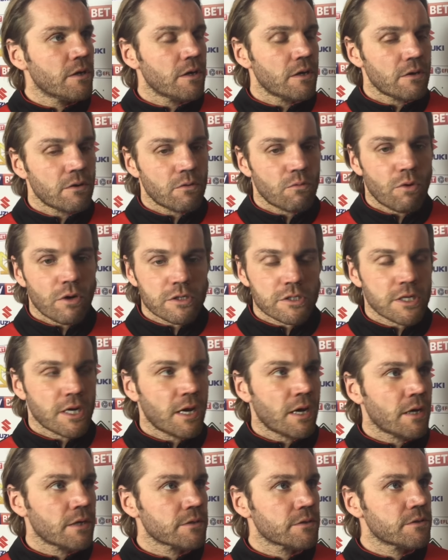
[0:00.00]
you know, works
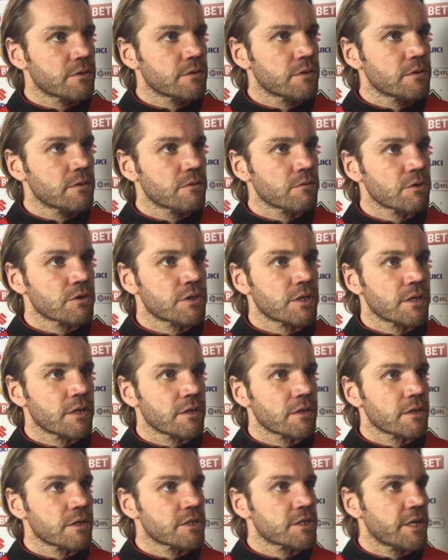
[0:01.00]
hard, wants to
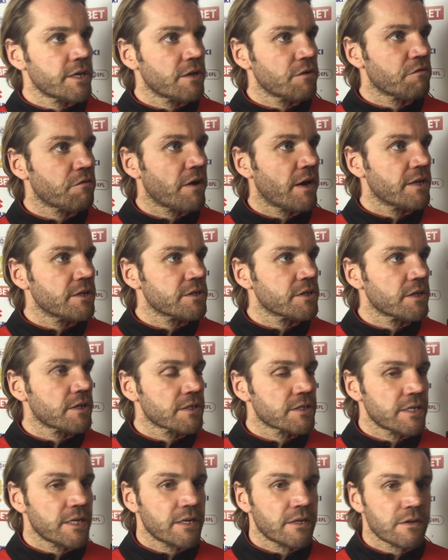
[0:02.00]
excite the fans and
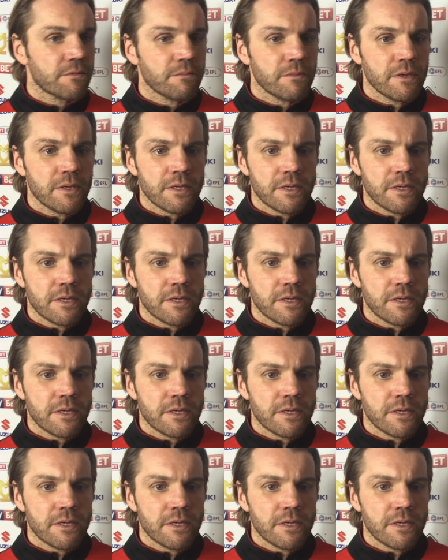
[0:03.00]
entertain them,